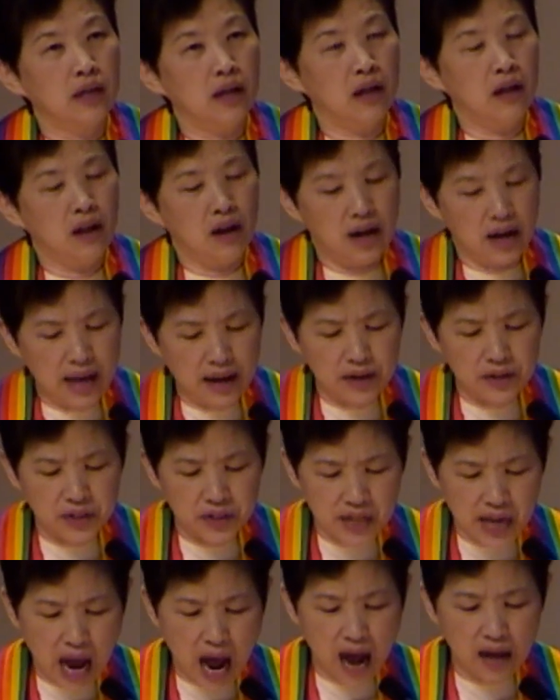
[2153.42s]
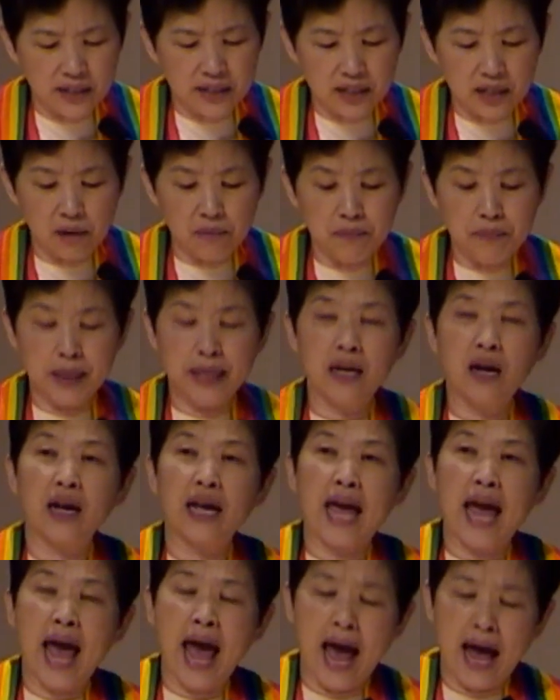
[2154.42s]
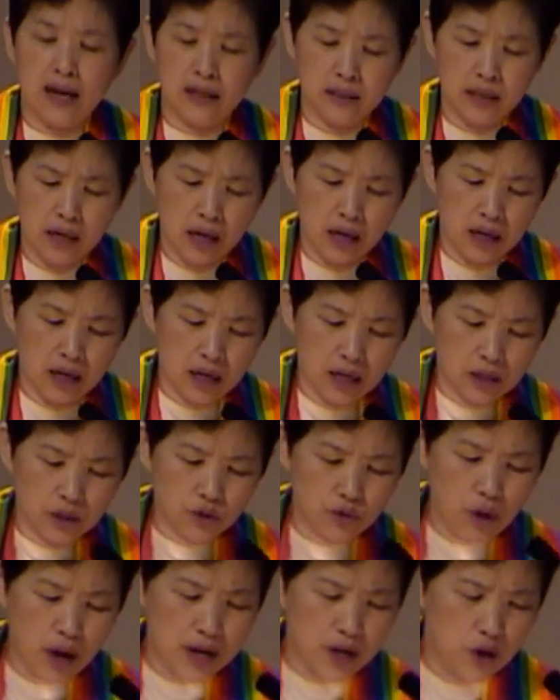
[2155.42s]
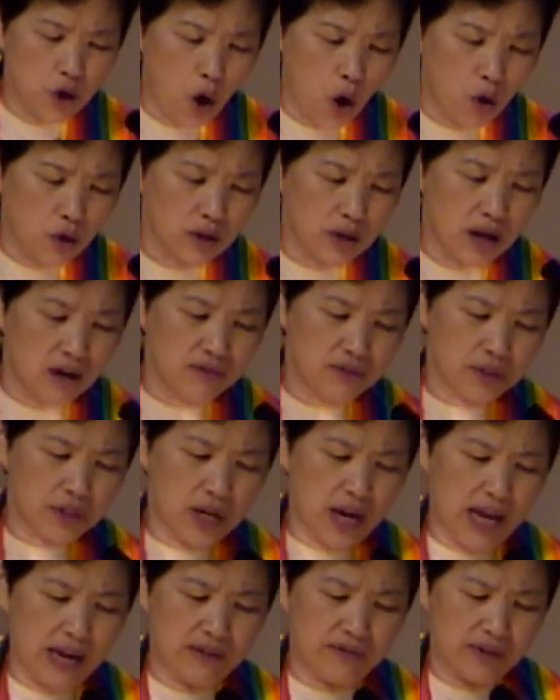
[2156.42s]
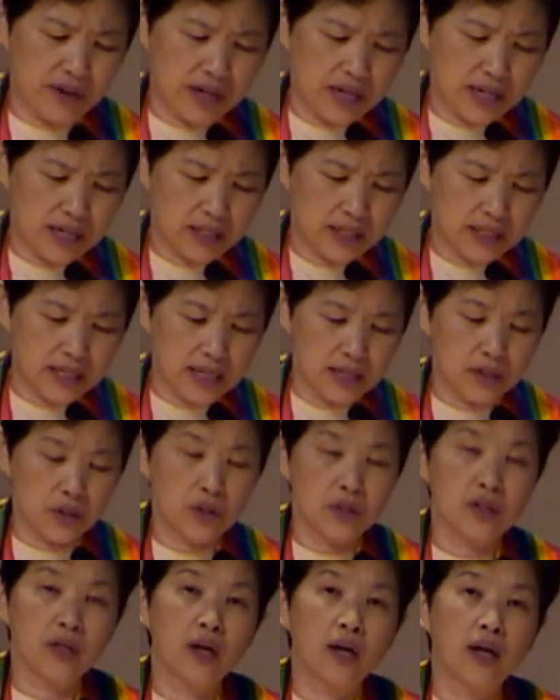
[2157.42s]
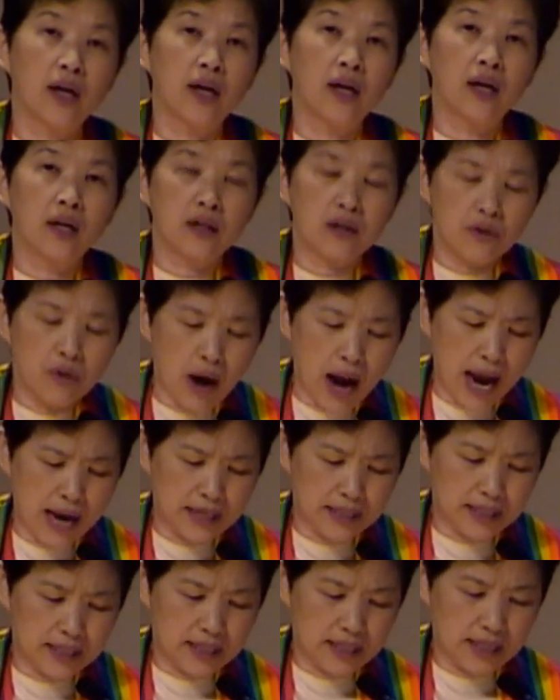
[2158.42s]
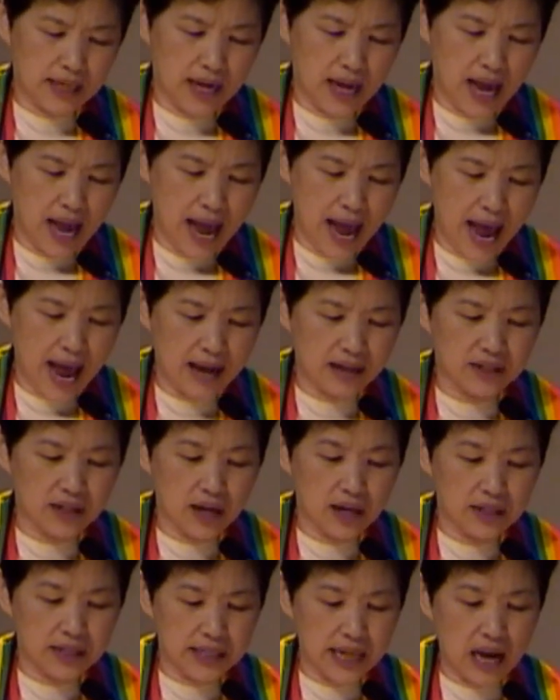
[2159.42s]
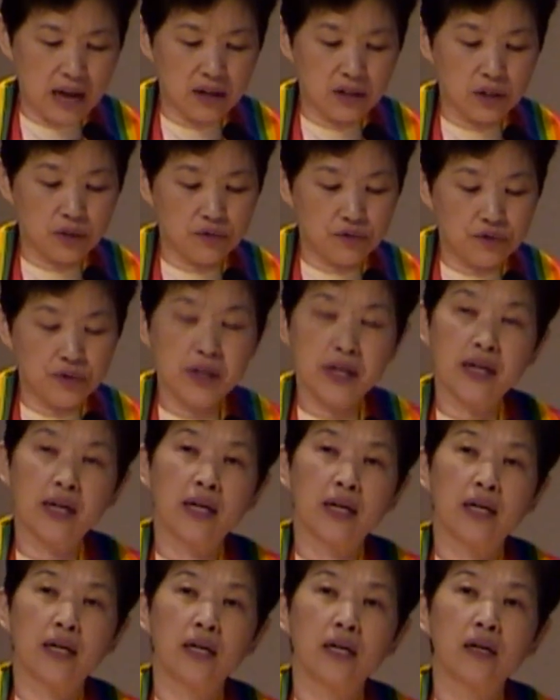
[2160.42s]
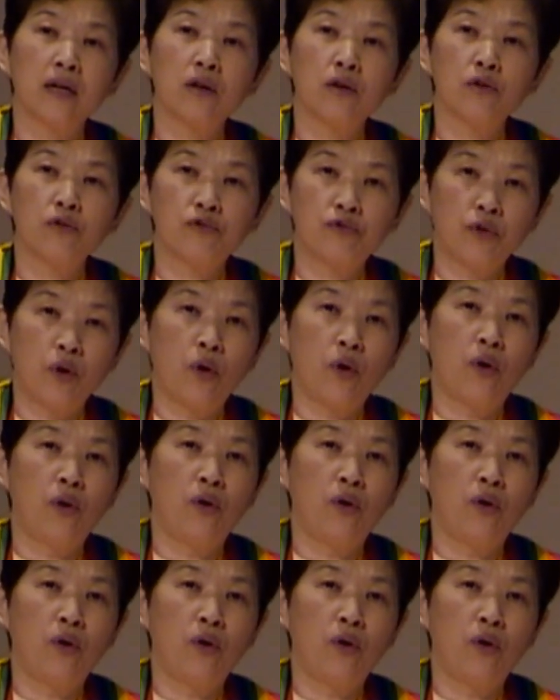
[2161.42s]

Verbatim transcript: Let us not submit again to a yoke of slavery, since Christ has set us free for